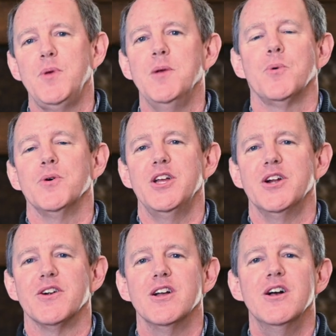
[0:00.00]
people
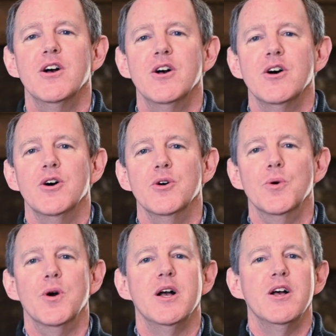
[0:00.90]
here
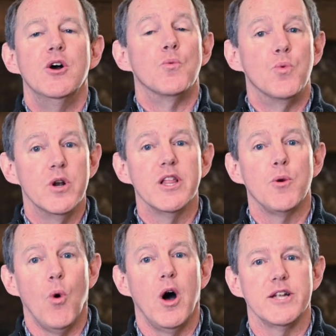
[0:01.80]
who
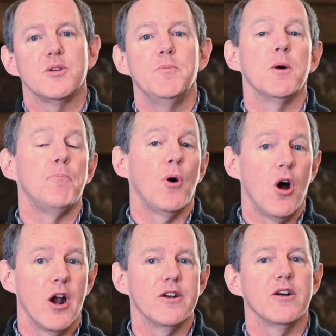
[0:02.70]
really want to be a
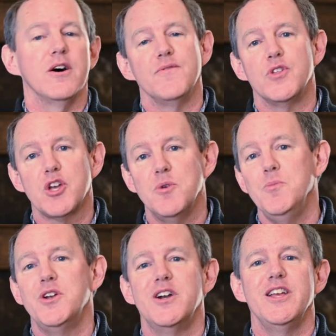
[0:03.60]
part of the
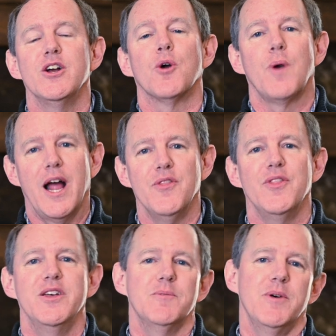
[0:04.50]
community
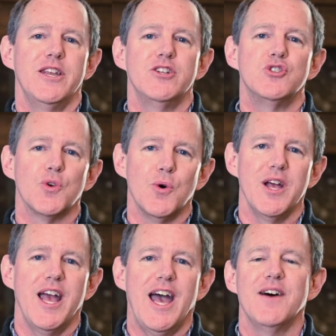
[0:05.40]
around them and
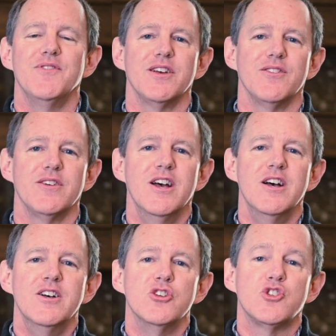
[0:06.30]
enjoy having
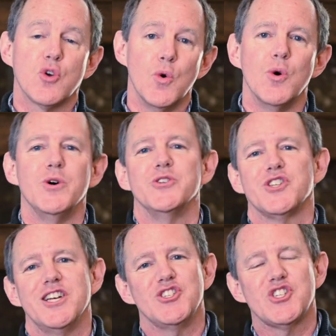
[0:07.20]

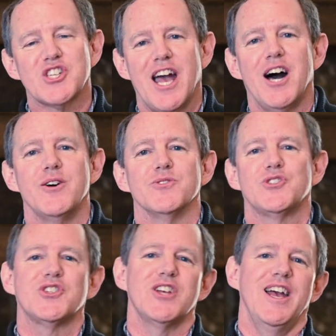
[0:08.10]
schools and
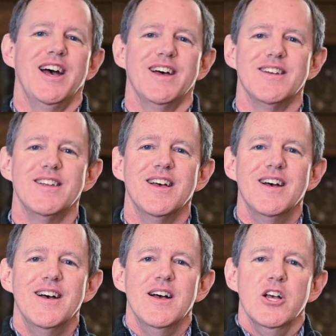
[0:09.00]
scouts and
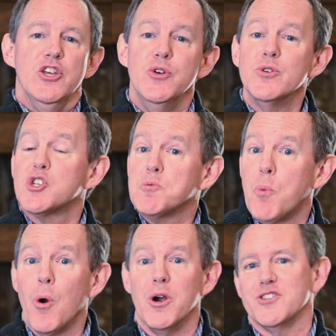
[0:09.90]
youth
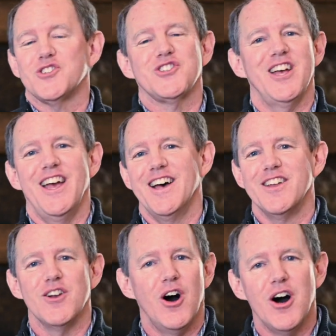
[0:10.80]
sports
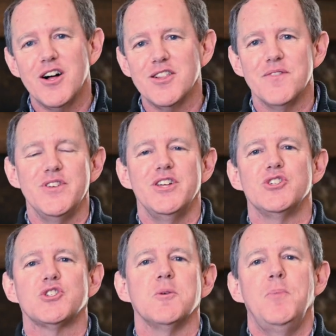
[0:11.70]
and all of
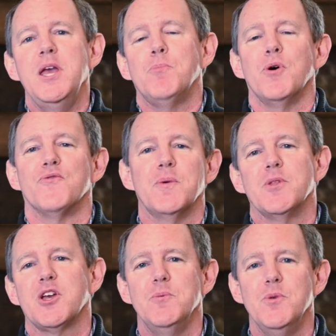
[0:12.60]
these people
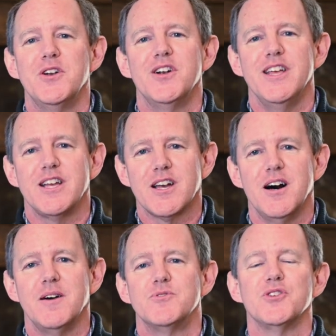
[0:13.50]
from the community
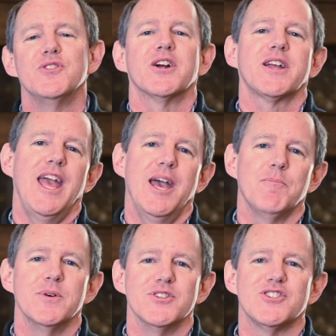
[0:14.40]
come to their
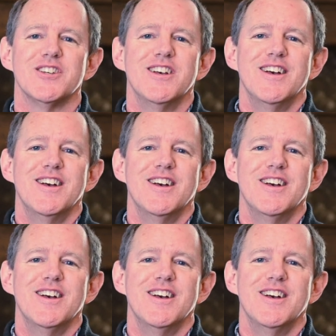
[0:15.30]
campus